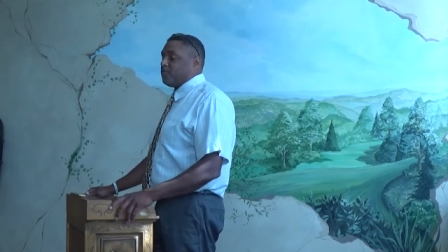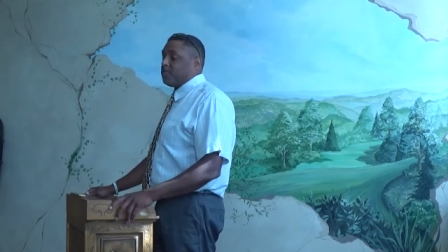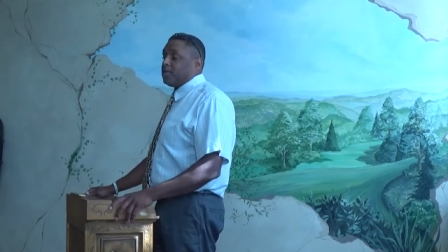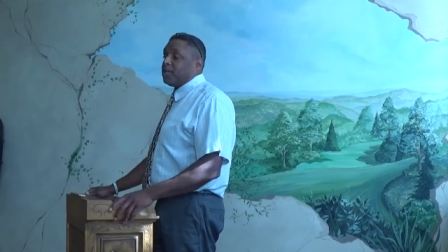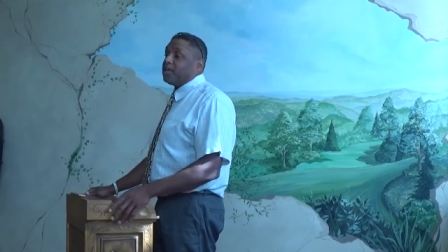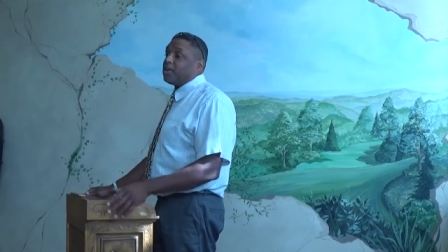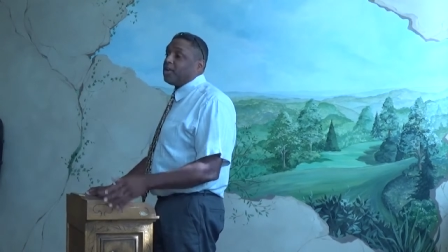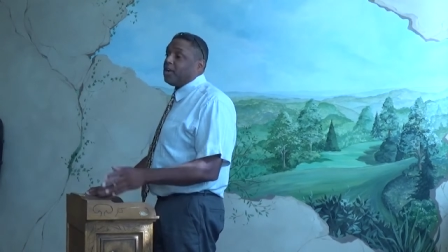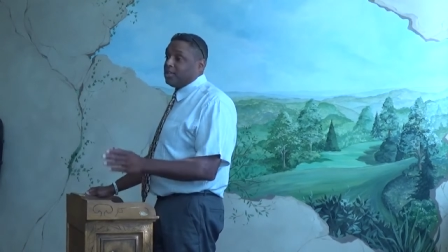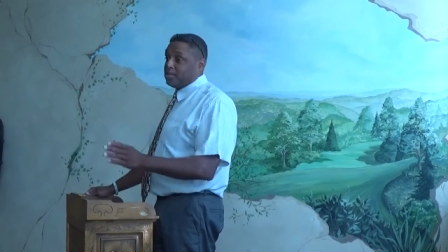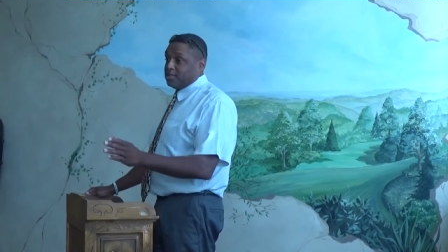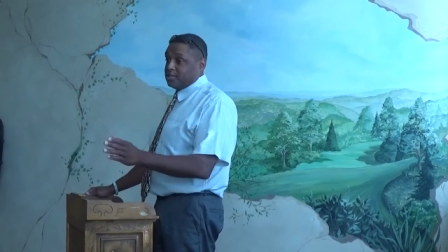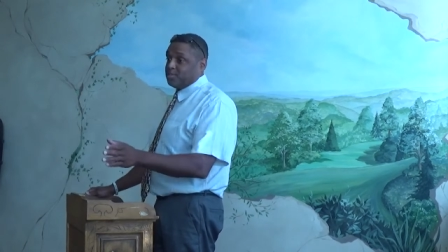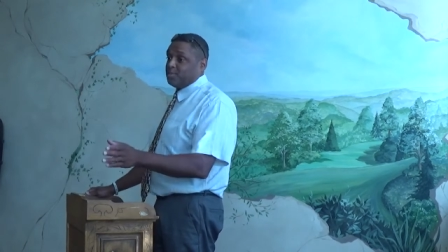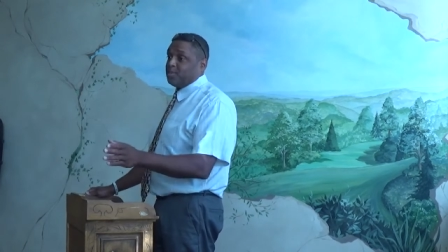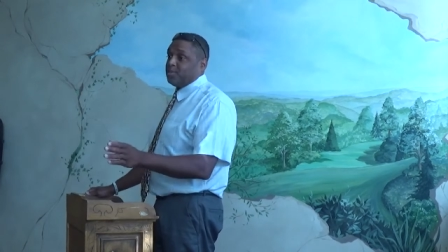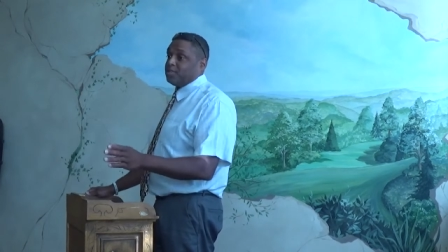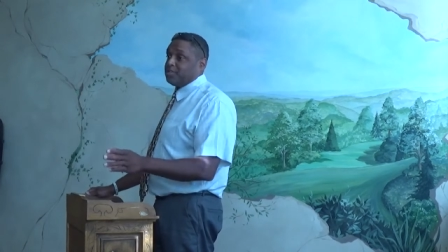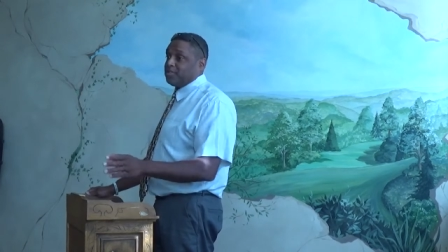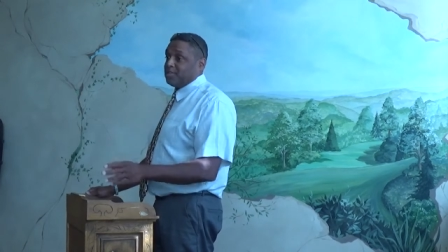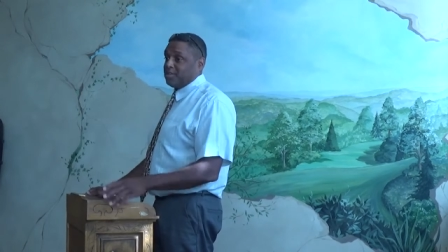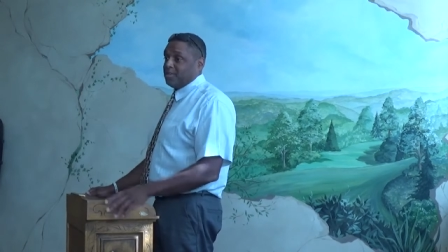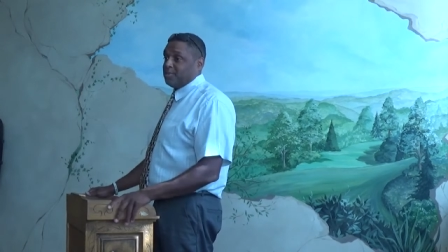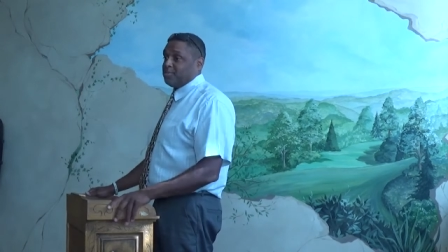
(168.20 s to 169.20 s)
they call this
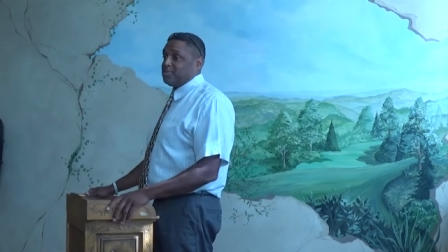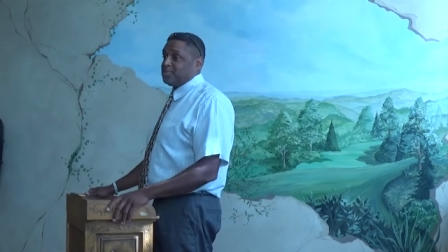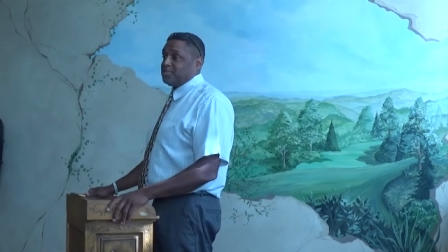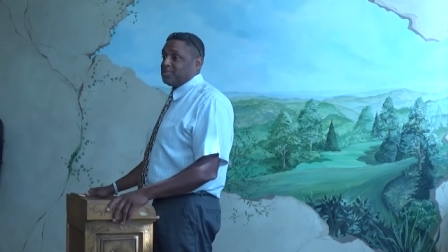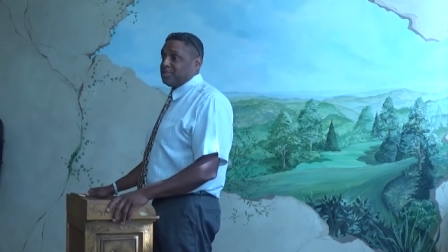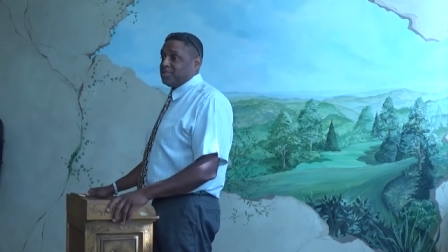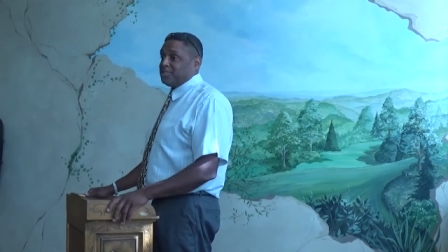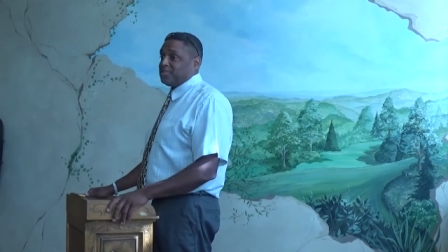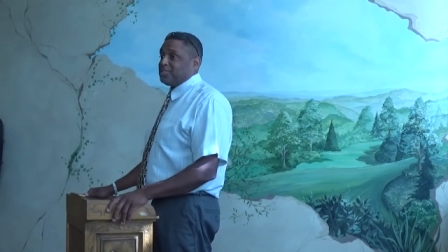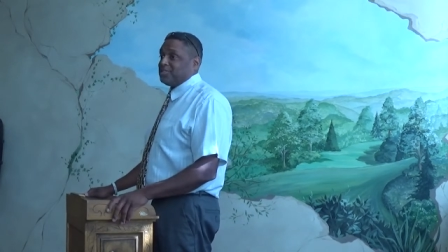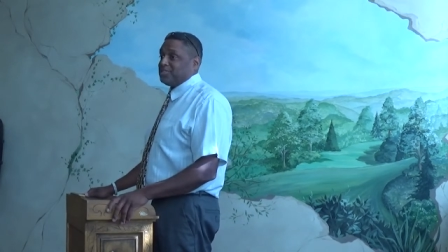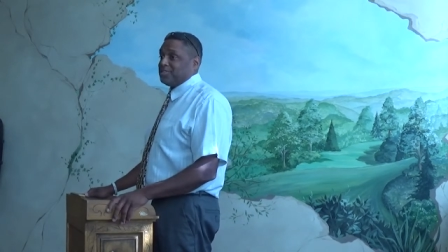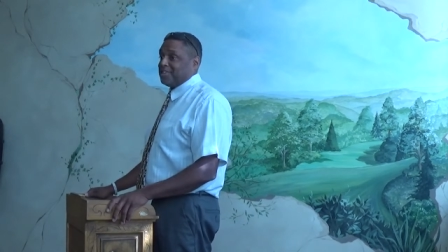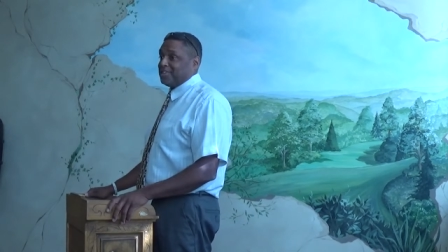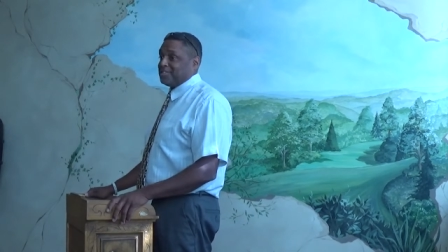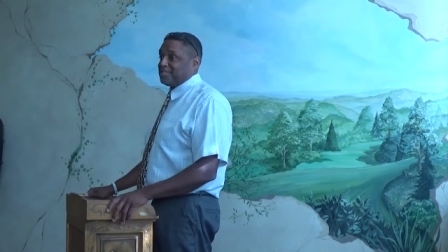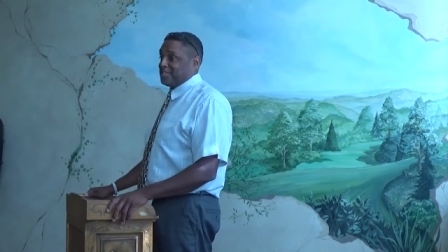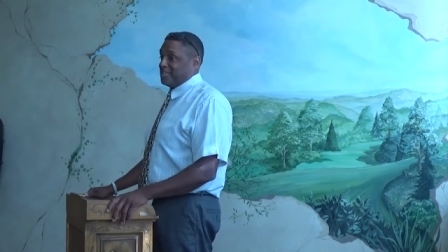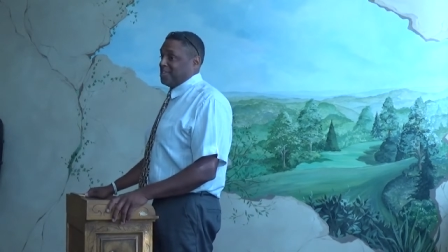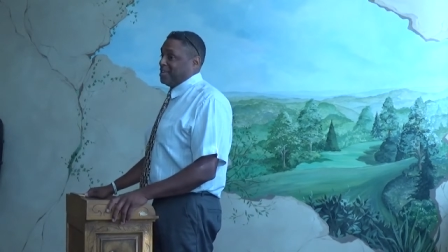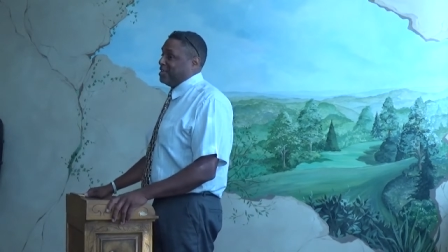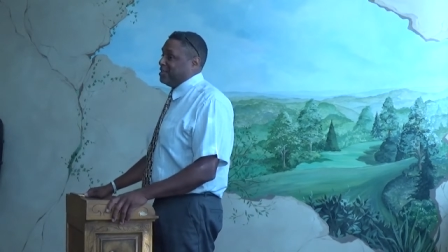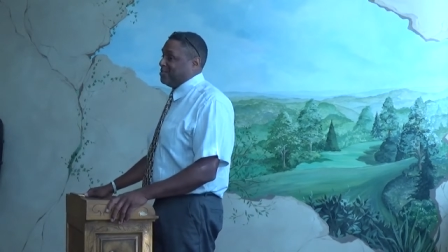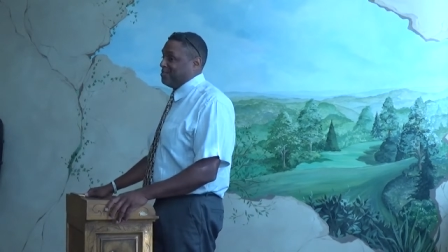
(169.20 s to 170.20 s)
military precision, that's
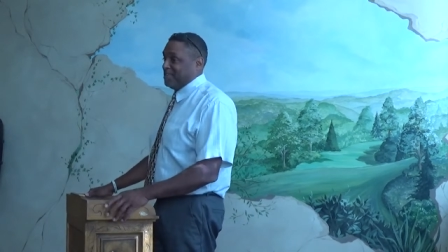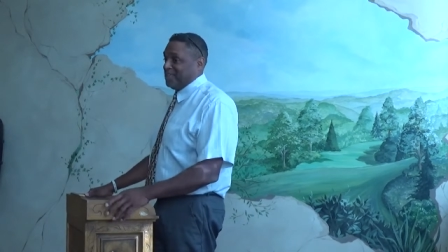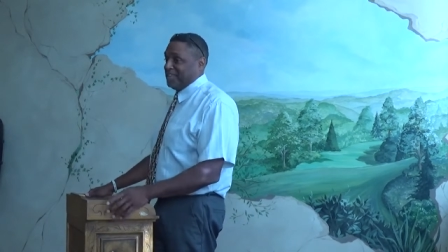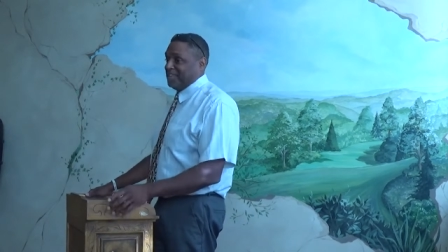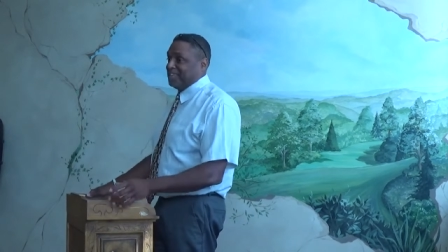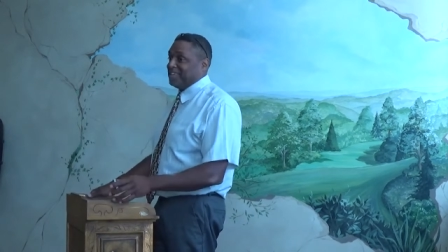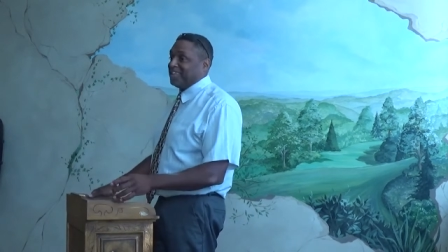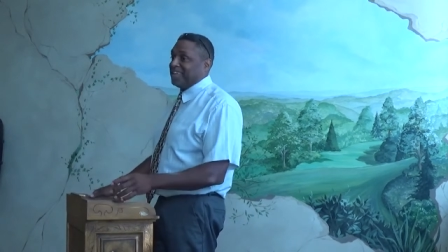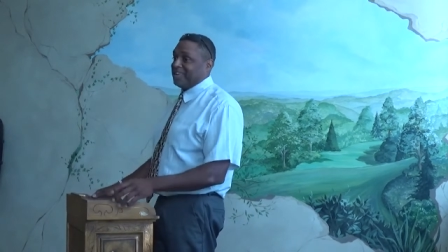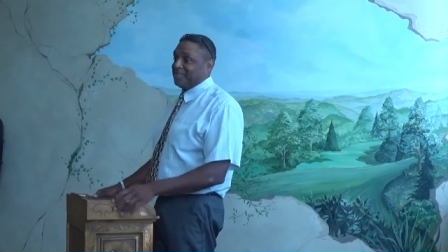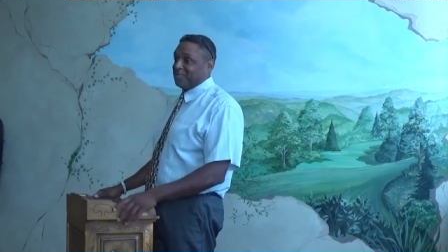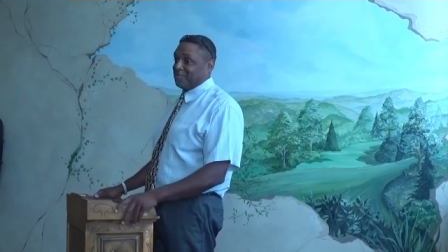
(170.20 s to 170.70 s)
going to be like